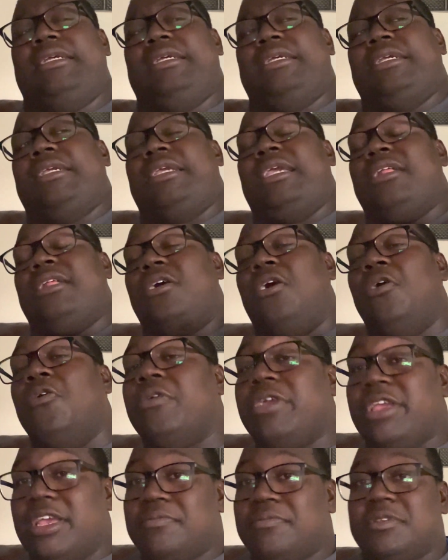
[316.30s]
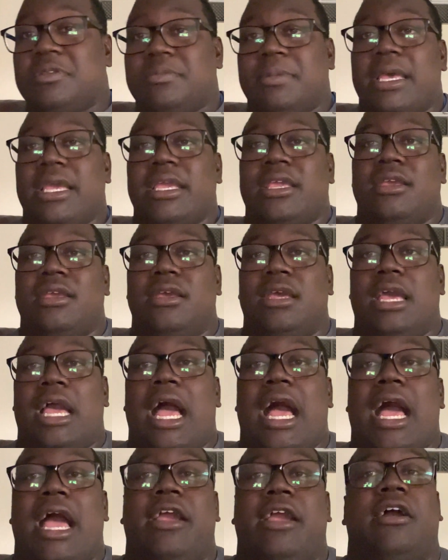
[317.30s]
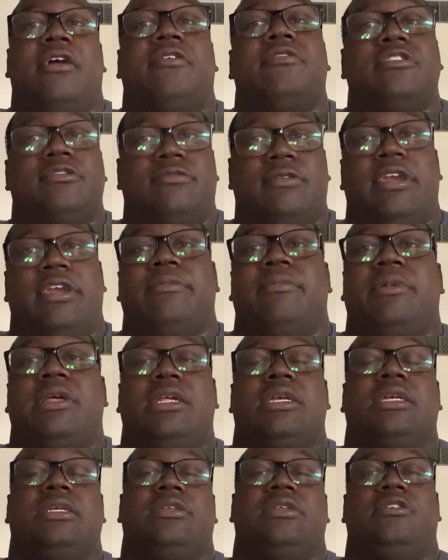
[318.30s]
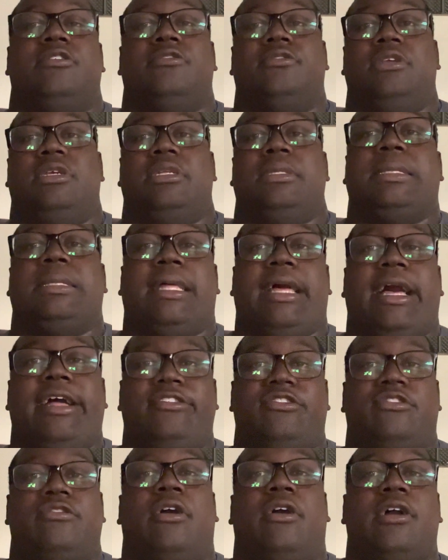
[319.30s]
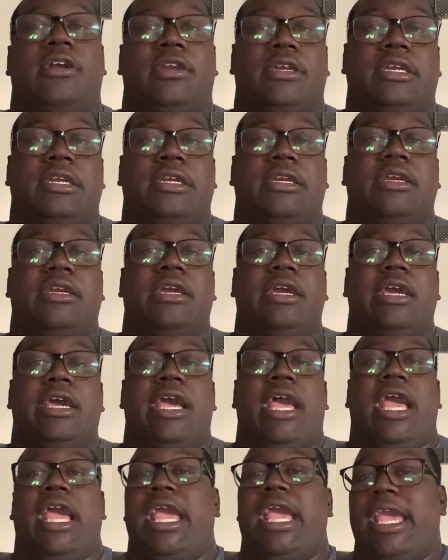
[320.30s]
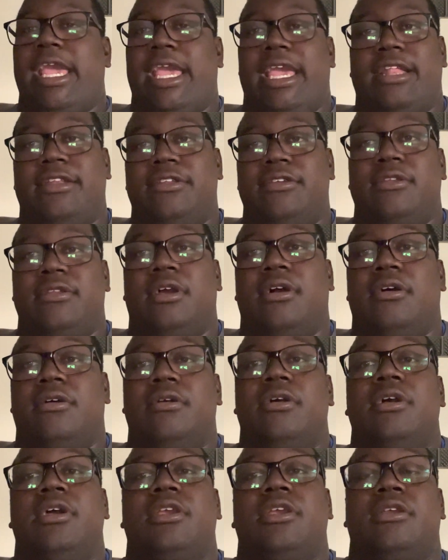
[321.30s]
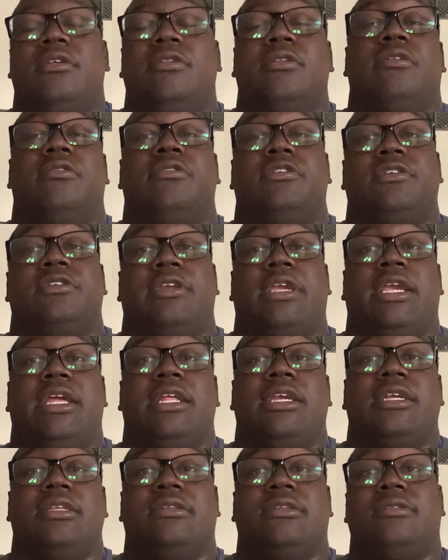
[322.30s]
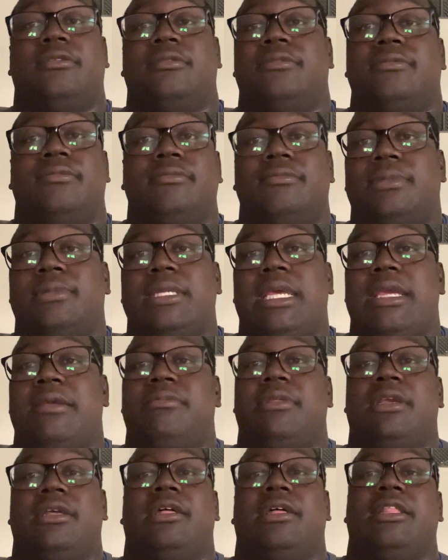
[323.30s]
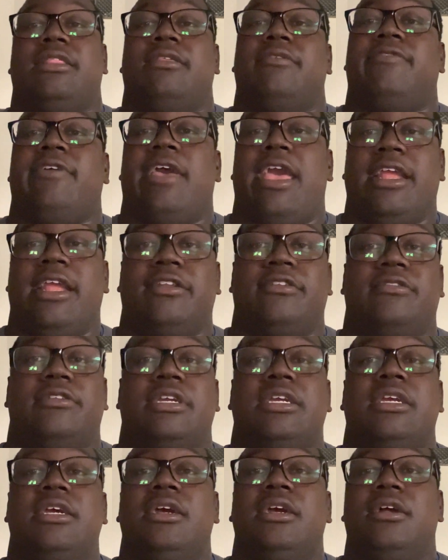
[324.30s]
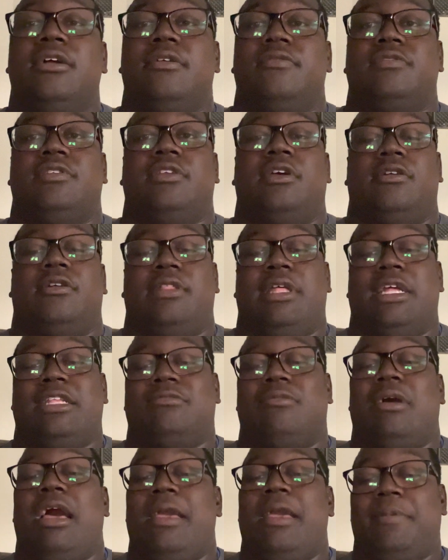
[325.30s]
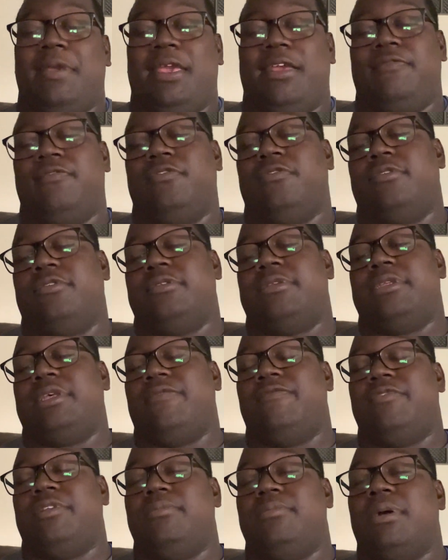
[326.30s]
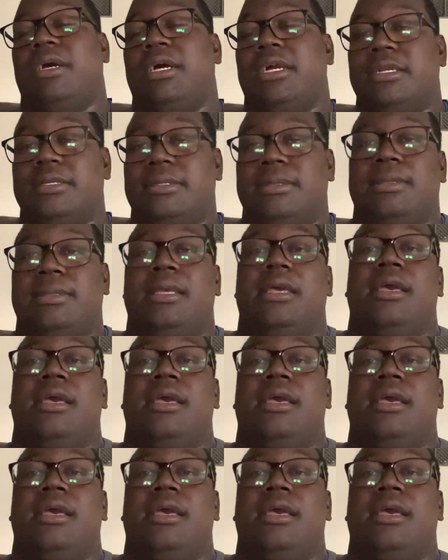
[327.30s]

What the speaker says: get OEM spec. I always recommend it because usually it's a lot stronger, and you know what you're getting. Same thing like the factory. So that's why I paid for $70